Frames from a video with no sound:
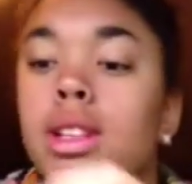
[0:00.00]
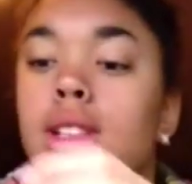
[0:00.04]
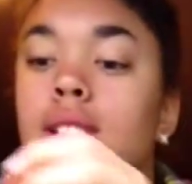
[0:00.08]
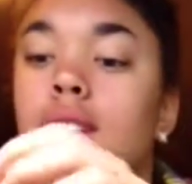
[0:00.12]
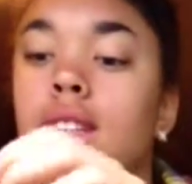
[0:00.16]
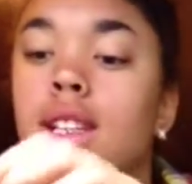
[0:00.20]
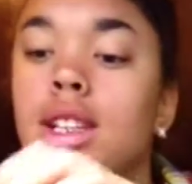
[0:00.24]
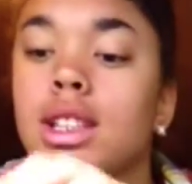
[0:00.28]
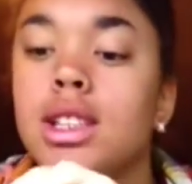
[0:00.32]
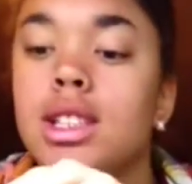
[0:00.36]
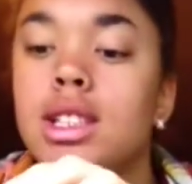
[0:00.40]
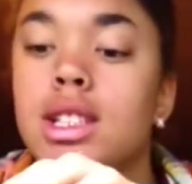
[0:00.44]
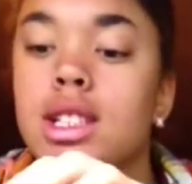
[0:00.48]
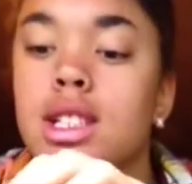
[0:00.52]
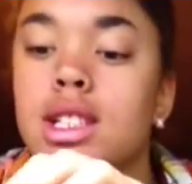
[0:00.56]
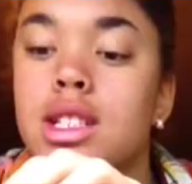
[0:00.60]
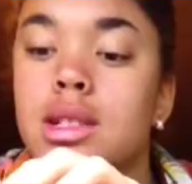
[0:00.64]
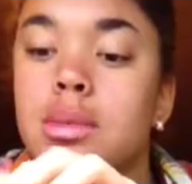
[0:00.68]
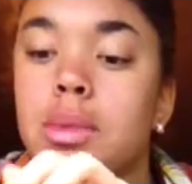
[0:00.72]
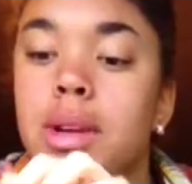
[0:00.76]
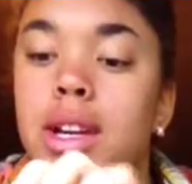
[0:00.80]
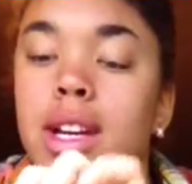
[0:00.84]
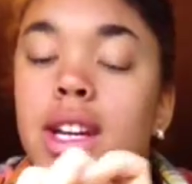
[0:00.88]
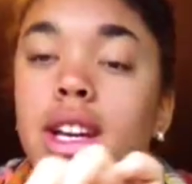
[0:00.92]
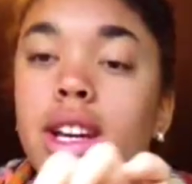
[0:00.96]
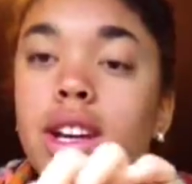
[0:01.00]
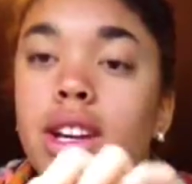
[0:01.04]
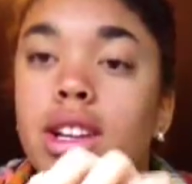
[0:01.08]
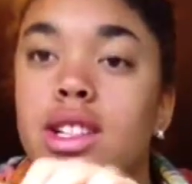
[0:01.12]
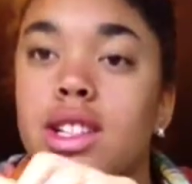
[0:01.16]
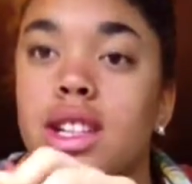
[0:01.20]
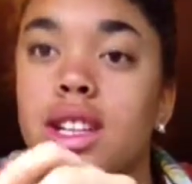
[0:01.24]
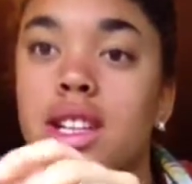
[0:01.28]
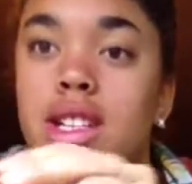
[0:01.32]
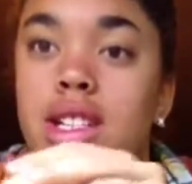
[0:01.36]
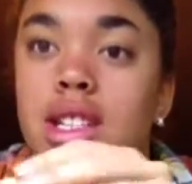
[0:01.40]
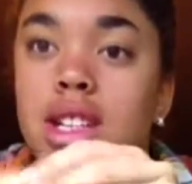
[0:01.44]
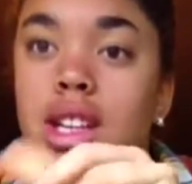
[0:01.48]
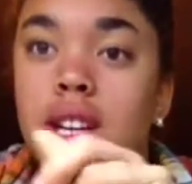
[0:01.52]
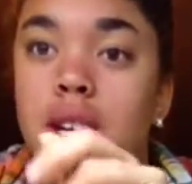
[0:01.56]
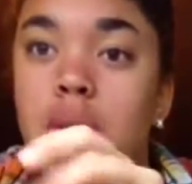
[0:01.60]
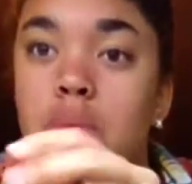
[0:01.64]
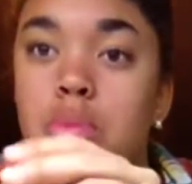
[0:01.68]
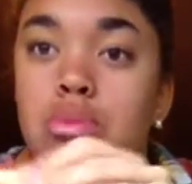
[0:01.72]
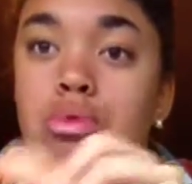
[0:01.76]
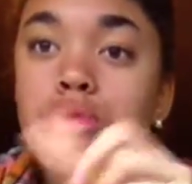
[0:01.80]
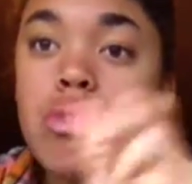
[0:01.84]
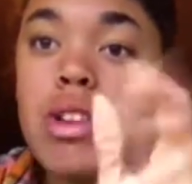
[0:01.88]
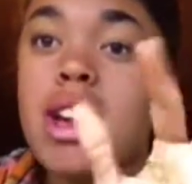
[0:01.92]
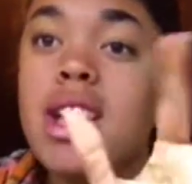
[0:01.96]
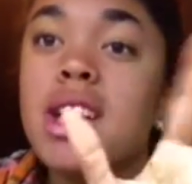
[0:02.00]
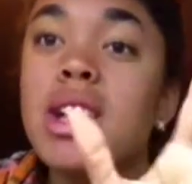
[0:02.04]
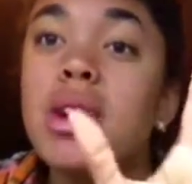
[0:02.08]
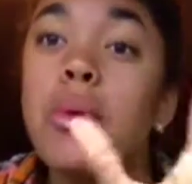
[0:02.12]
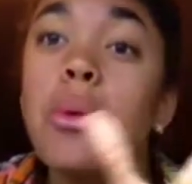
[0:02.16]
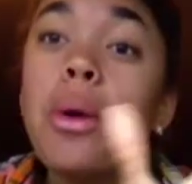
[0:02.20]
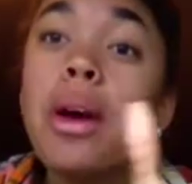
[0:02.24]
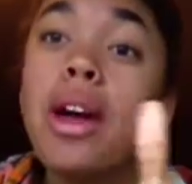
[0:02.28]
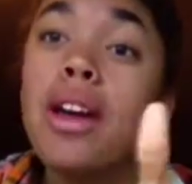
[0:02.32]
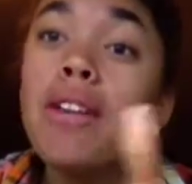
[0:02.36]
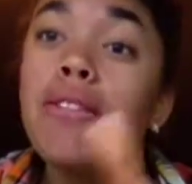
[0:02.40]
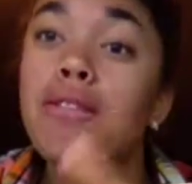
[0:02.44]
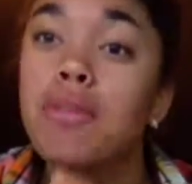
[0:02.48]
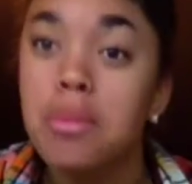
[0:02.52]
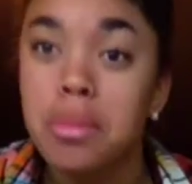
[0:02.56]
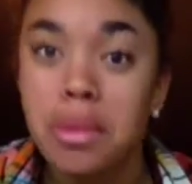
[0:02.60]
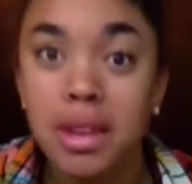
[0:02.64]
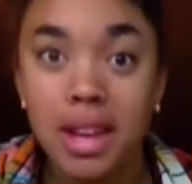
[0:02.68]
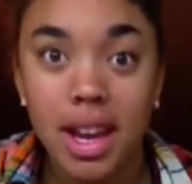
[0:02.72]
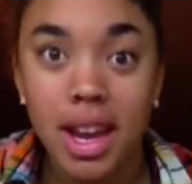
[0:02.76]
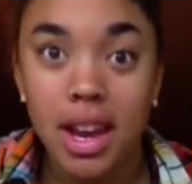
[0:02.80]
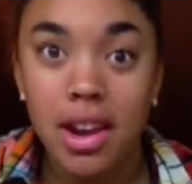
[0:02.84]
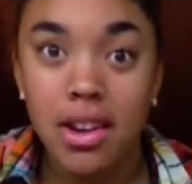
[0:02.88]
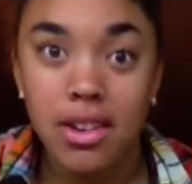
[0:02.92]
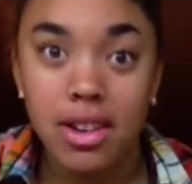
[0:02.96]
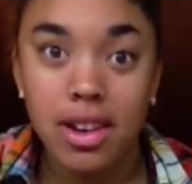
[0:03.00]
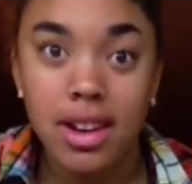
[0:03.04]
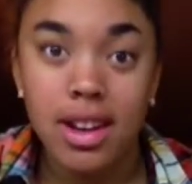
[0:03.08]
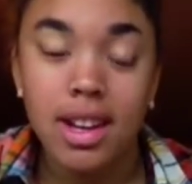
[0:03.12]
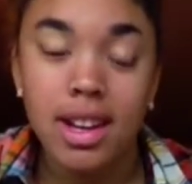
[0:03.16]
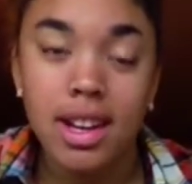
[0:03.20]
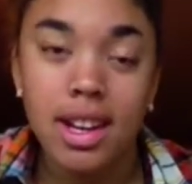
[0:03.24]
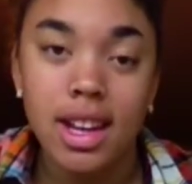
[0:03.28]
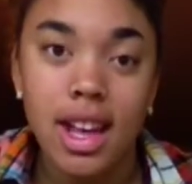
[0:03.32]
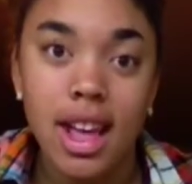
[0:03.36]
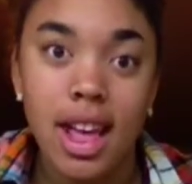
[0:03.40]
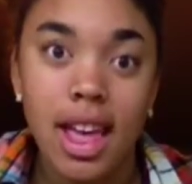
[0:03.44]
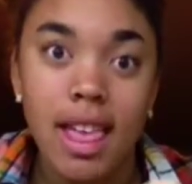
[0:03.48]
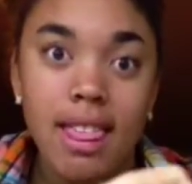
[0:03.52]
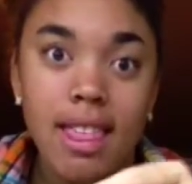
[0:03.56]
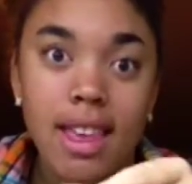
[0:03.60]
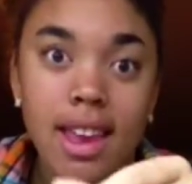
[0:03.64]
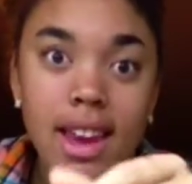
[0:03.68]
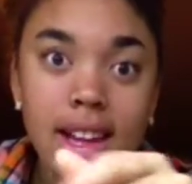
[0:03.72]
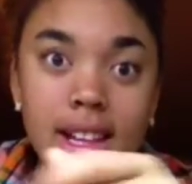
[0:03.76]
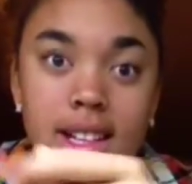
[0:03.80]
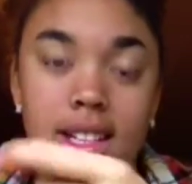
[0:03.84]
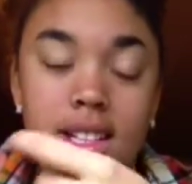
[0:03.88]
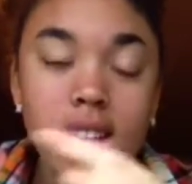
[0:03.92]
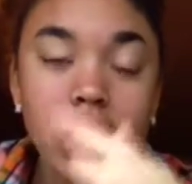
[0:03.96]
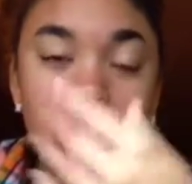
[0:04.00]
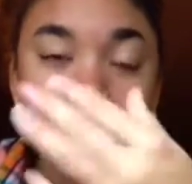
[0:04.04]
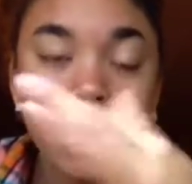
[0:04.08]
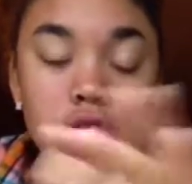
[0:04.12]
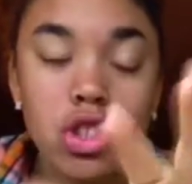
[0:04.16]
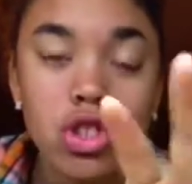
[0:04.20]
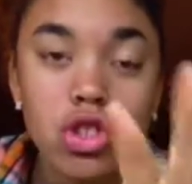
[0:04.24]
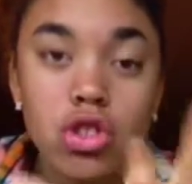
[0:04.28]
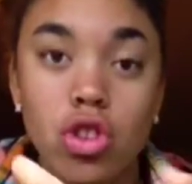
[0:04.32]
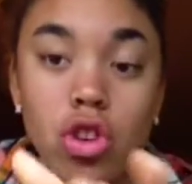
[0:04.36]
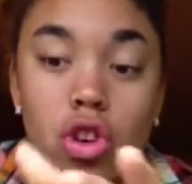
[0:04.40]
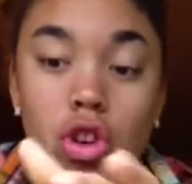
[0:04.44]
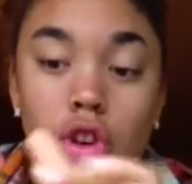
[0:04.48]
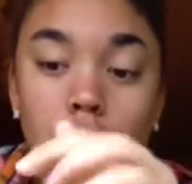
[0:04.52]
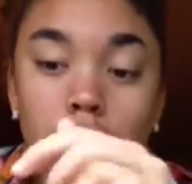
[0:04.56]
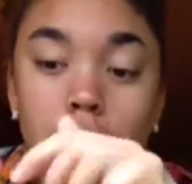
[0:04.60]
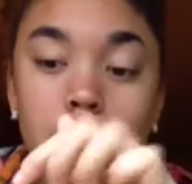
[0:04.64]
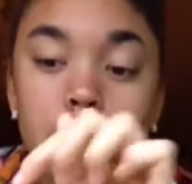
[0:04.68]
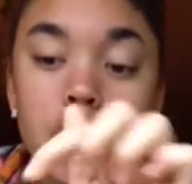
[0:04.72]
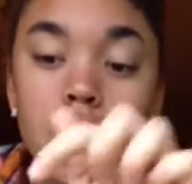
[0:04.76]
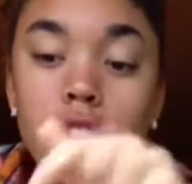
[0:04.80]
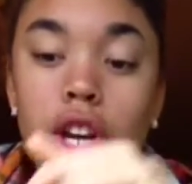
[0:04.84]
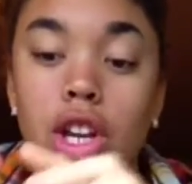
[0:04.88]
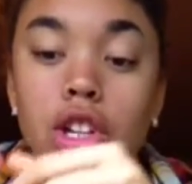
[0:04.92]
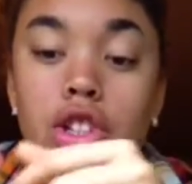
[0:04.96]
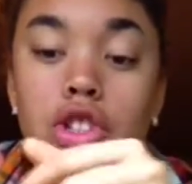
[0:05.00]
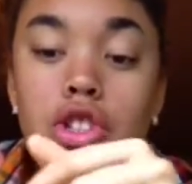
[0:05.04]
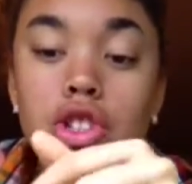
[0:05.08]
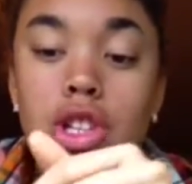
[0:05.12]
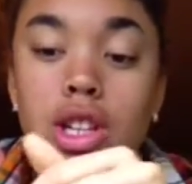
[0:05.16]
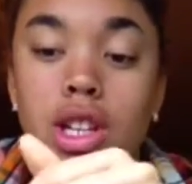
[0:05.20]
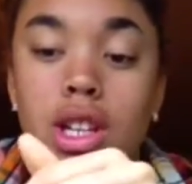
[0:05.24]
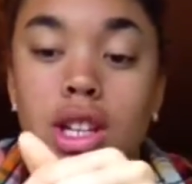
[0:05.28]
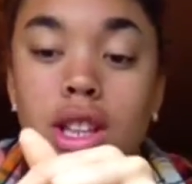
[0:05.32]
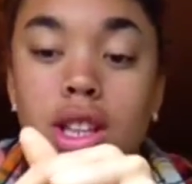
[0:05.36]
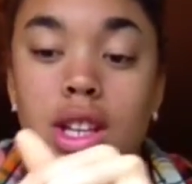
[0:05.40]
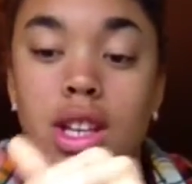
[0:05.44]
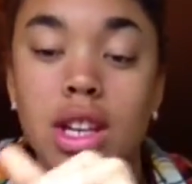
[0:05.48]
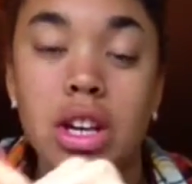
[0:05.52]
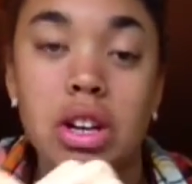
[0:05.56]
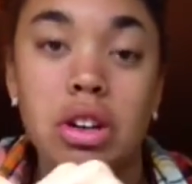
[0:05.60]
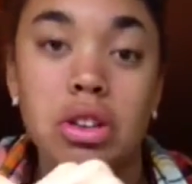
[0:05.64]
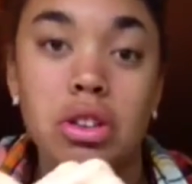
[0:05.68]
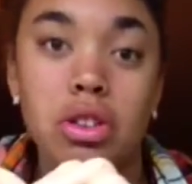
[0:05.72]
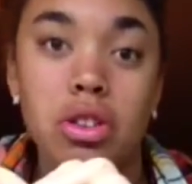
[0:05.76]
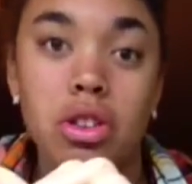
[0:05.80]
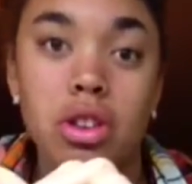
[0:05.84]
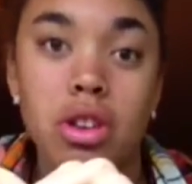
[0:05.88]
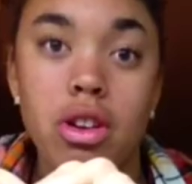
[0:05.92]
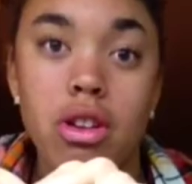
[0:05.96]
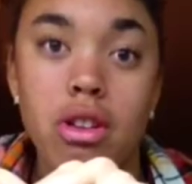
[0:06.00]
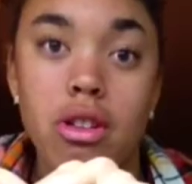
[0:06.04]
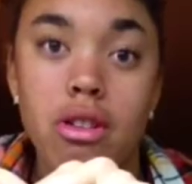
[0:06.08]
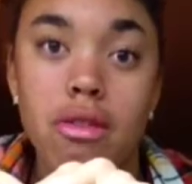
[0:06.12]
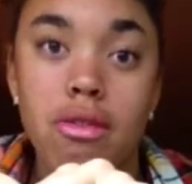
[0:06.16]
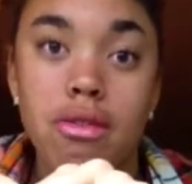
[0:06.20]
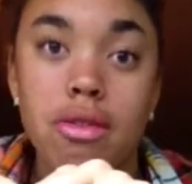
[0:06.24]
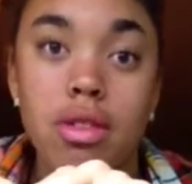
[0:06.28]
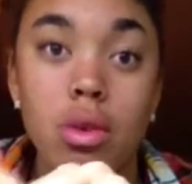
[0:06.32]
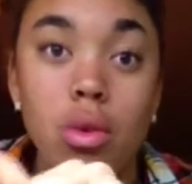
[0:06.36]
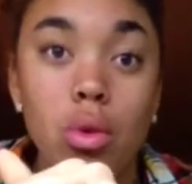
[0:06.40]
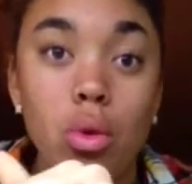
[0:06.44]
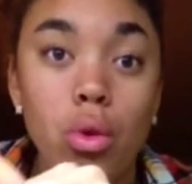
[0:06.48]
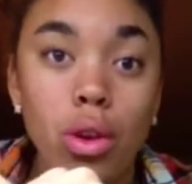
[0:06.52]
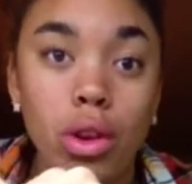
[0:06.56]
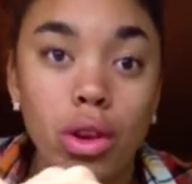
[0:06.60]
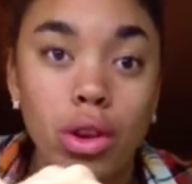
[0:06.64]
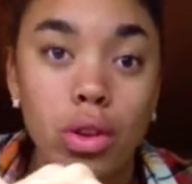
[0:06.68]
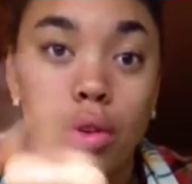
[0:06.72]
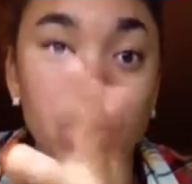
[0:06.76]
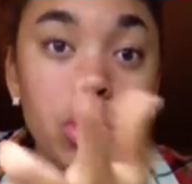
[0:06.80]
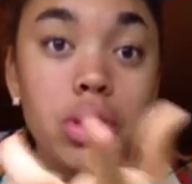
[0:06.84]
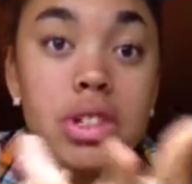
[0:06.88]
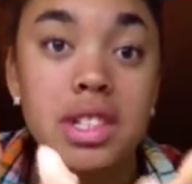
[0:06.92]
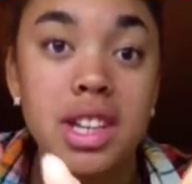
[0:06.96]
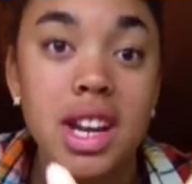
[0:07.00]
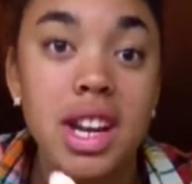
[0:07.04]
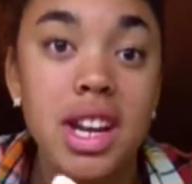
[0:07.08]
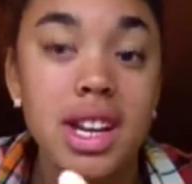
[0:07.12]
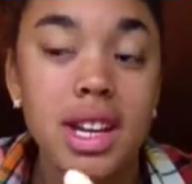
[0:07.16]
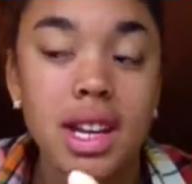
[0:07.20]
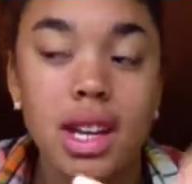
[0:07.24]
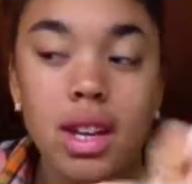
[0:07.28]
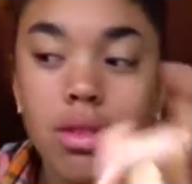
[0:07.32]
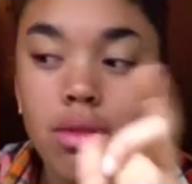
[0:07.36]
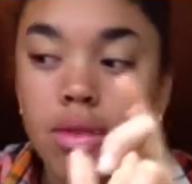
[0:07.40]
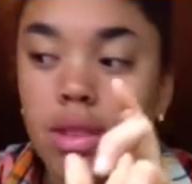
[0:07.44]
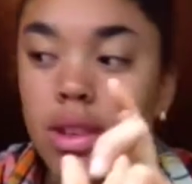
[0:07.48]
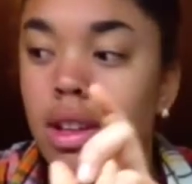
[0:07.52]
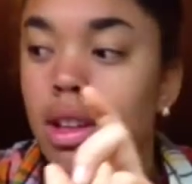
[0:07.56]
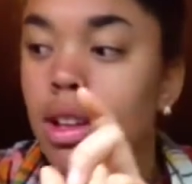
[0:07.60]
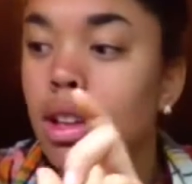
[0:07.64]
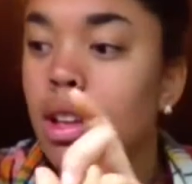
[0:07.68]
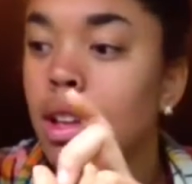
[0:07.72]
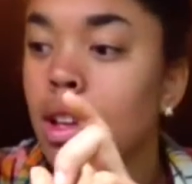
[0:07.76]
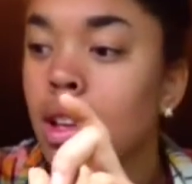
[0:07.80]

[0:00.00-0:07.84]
does is the beta carotene is going to break away from the carrot, and then it's going to dissolve, changing the color of the oil, or staining it really.